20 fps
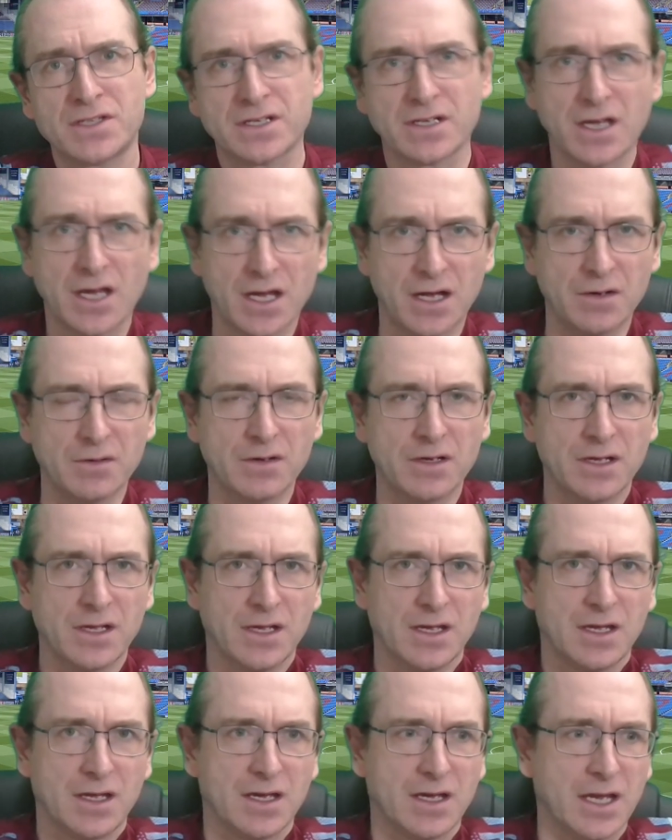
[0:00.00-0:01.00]
ago.
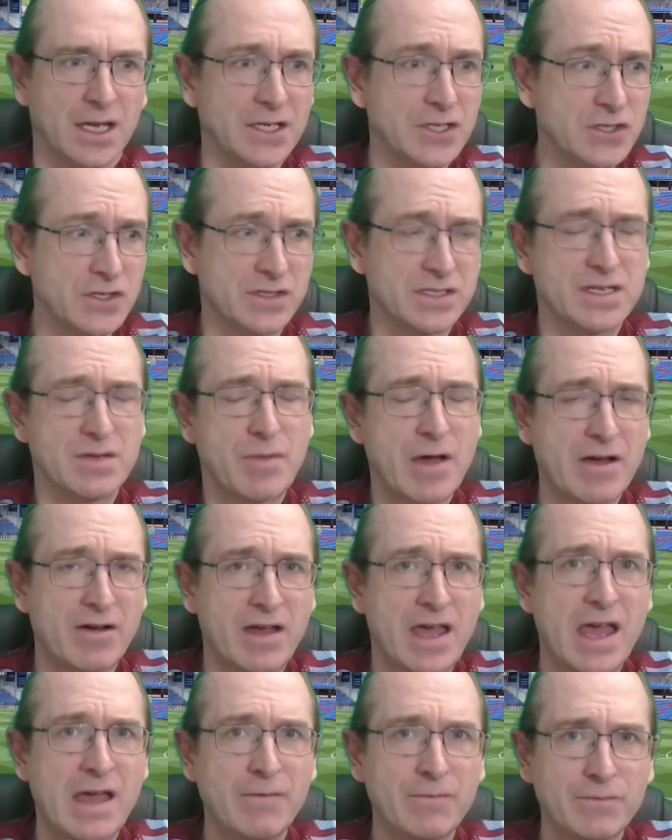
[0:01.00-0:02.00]
In just
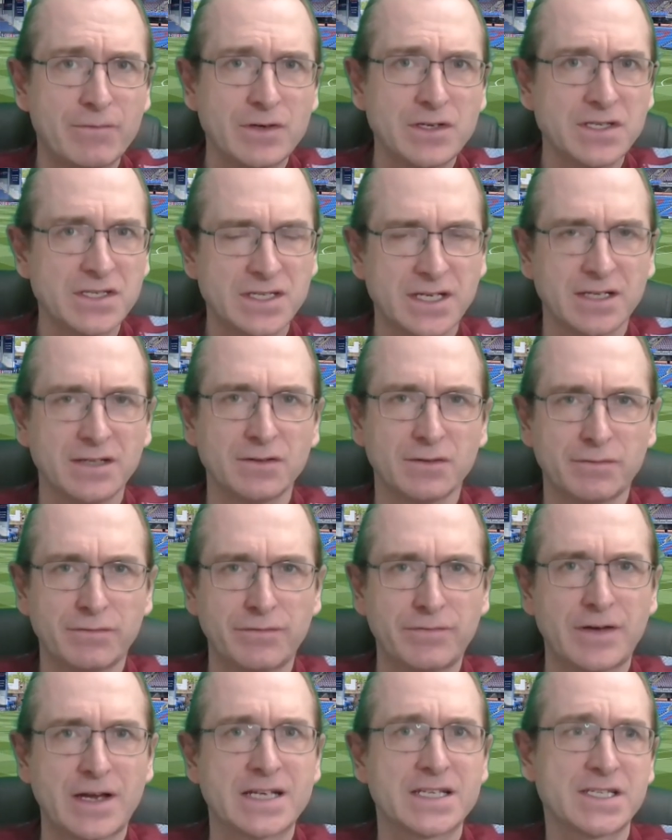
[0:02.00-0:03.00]
about every single
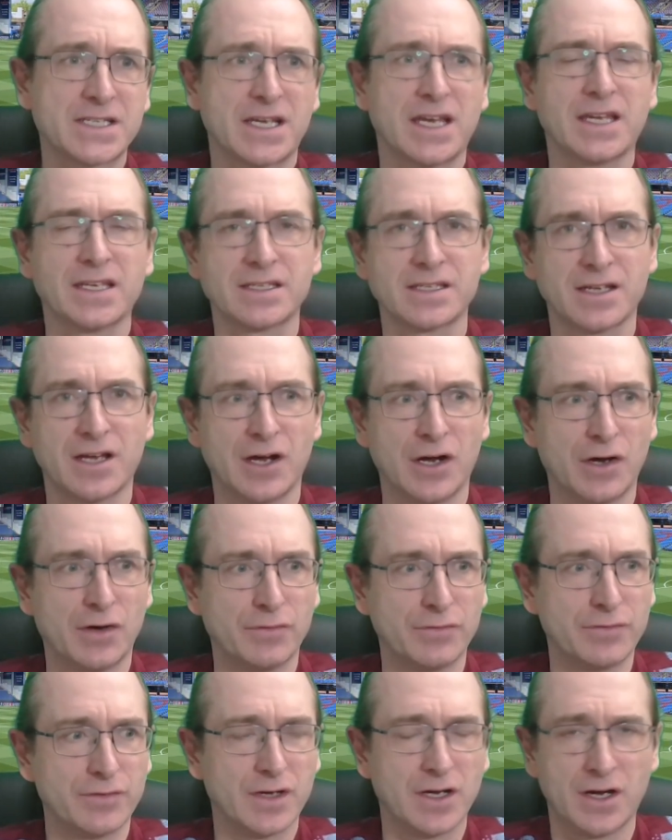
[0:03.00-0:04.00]
facet
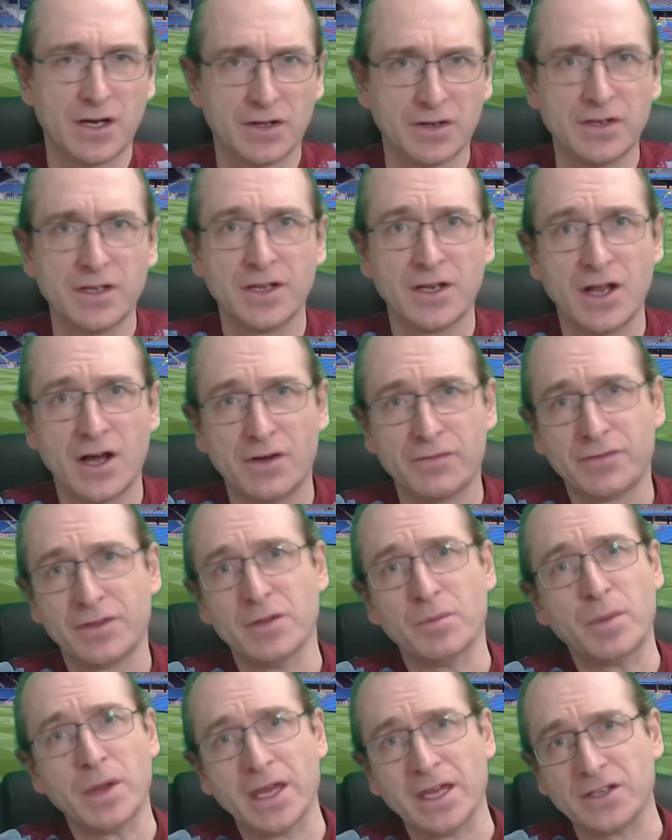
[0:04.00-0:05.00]
of on and off
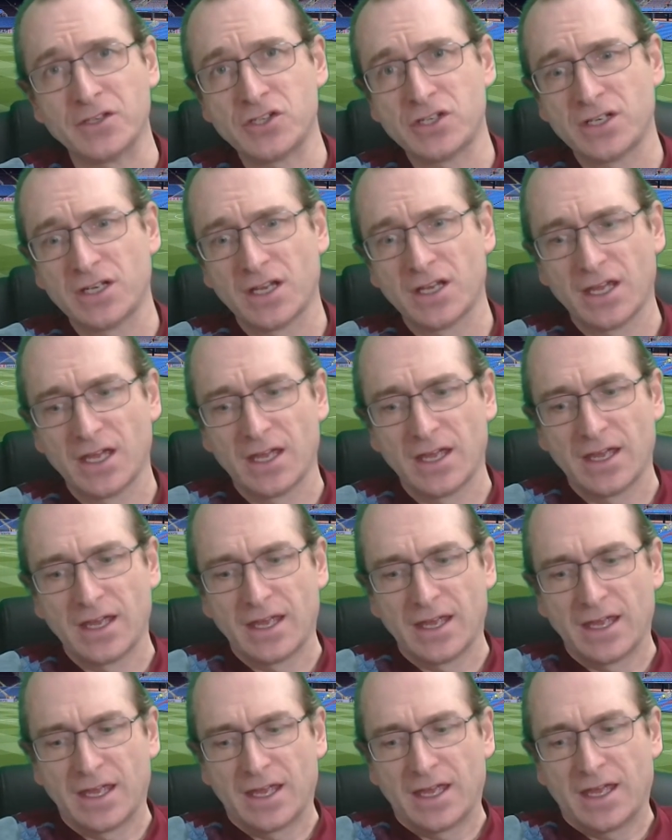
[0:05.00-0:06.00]
the pitch.
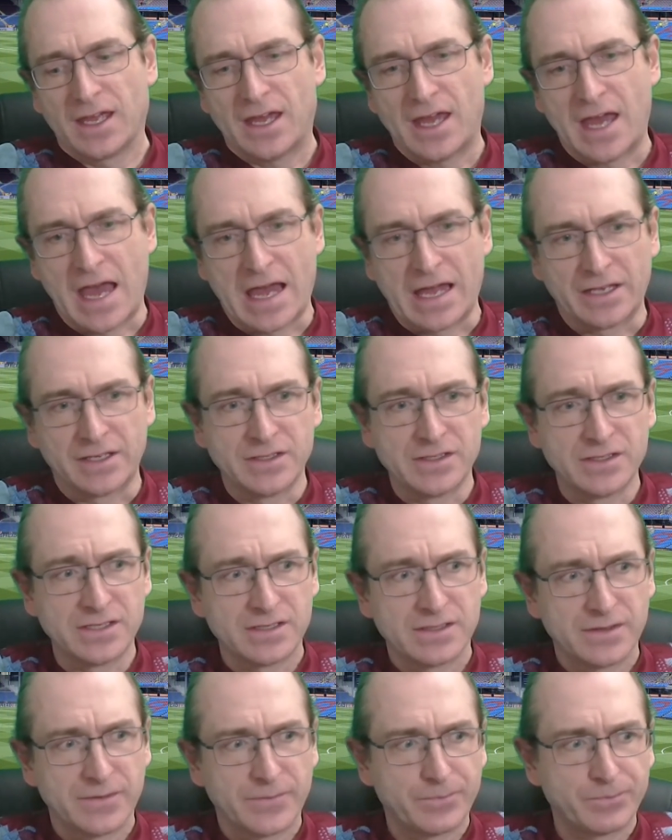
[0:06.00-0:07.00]

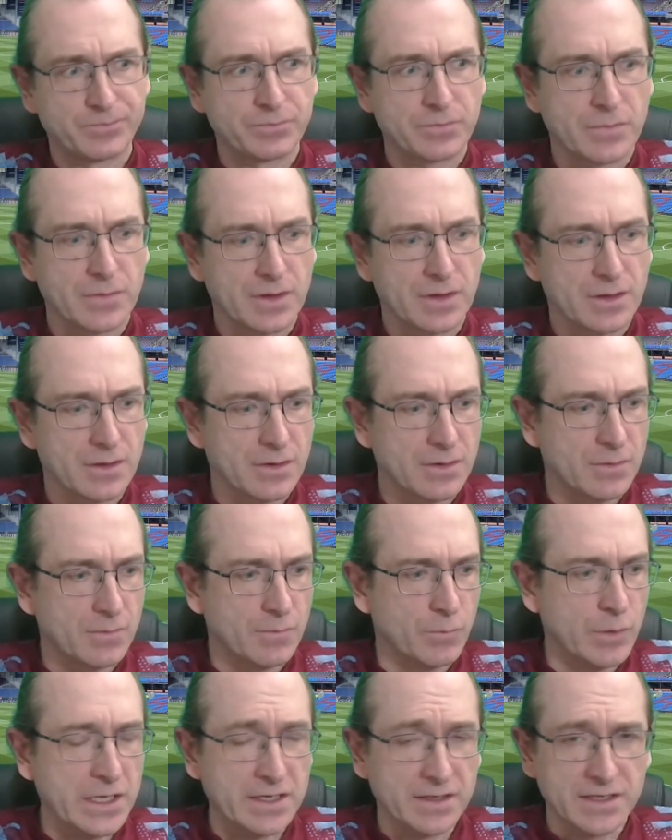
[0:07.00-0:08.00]
And
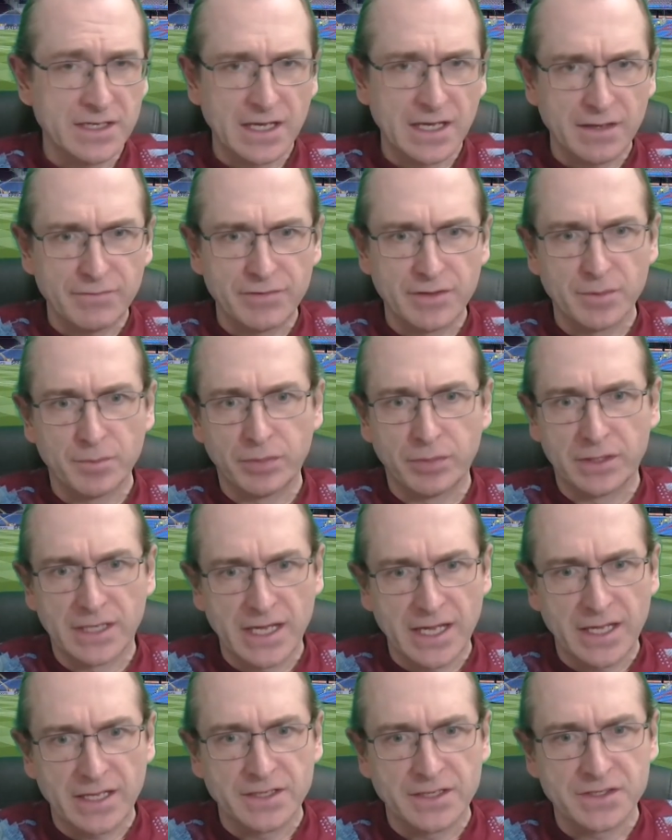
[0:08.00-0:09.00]
we can give the
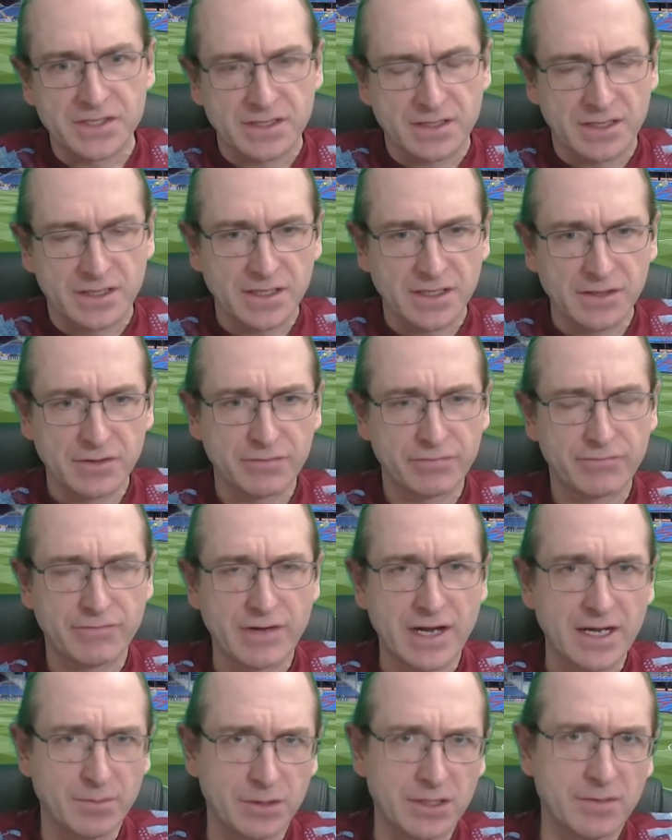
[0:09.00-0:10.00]
players an
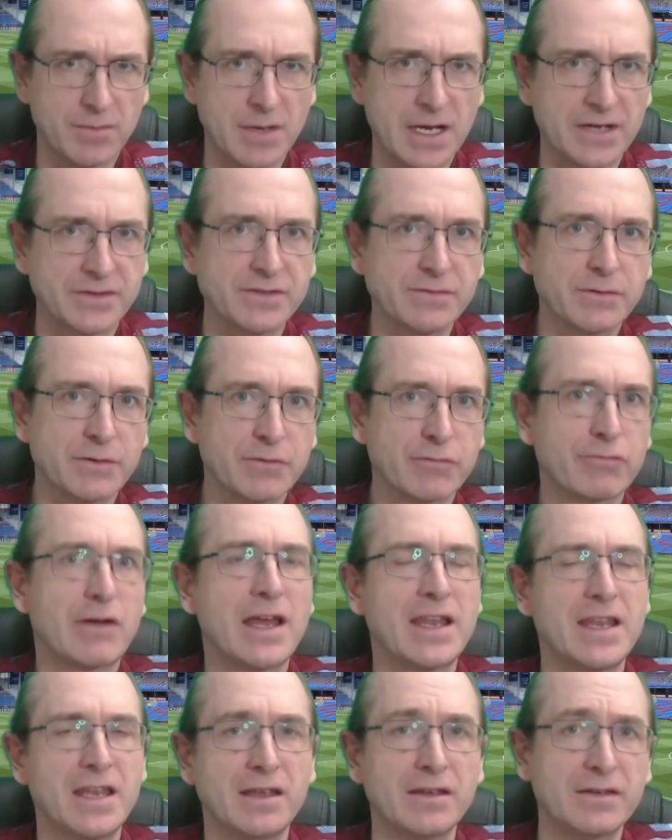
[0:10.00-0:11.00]
incredible amount of
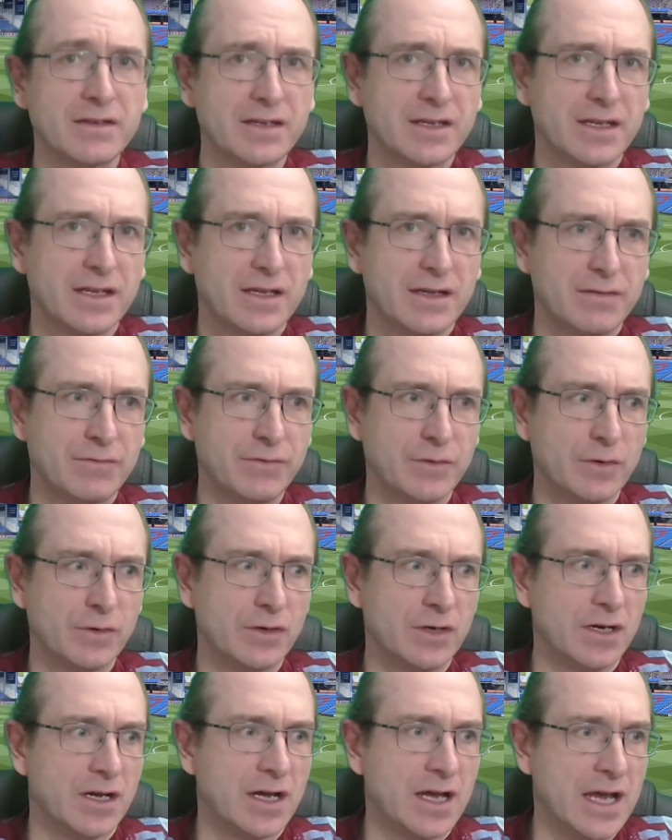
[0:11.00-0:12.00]
credit
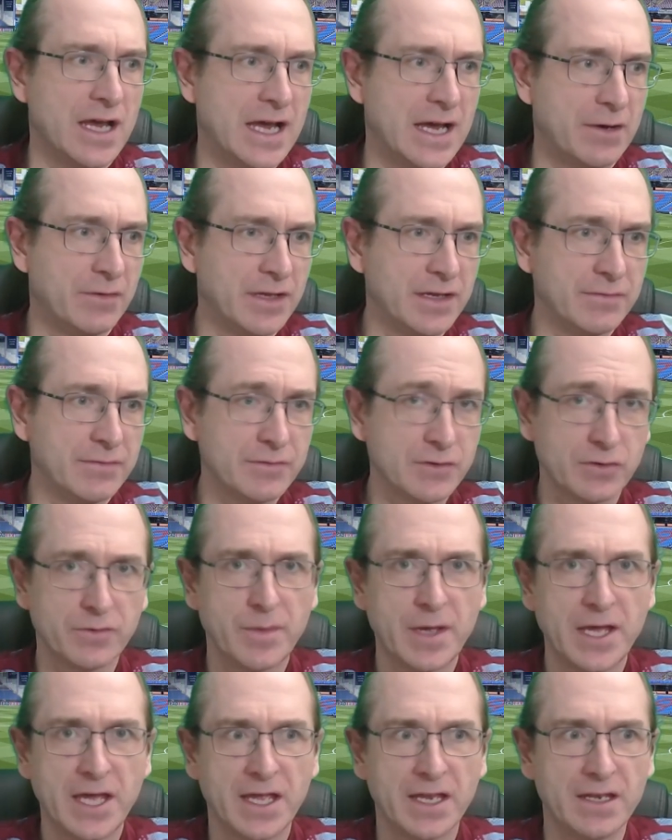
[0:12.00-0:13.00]
for how they've come
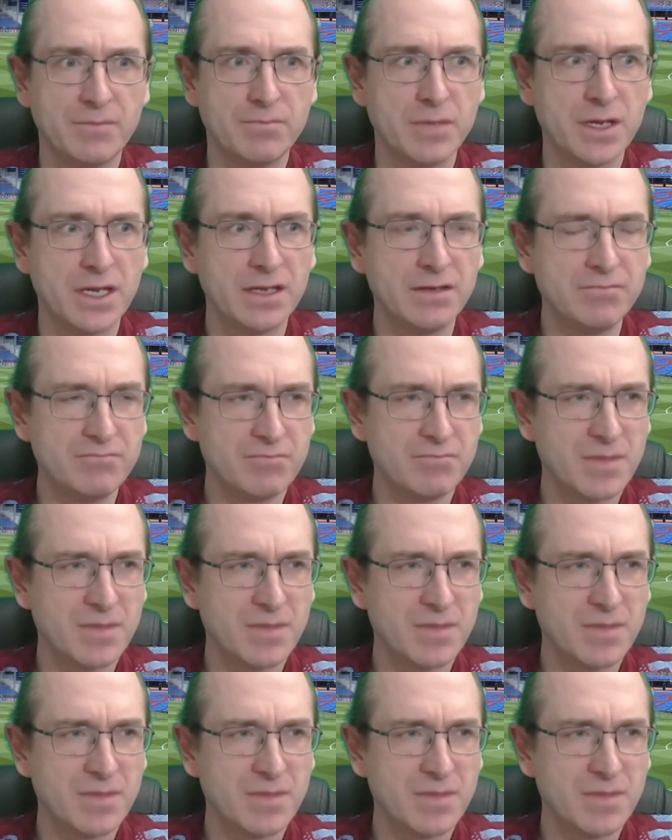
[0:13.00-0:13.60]
in, been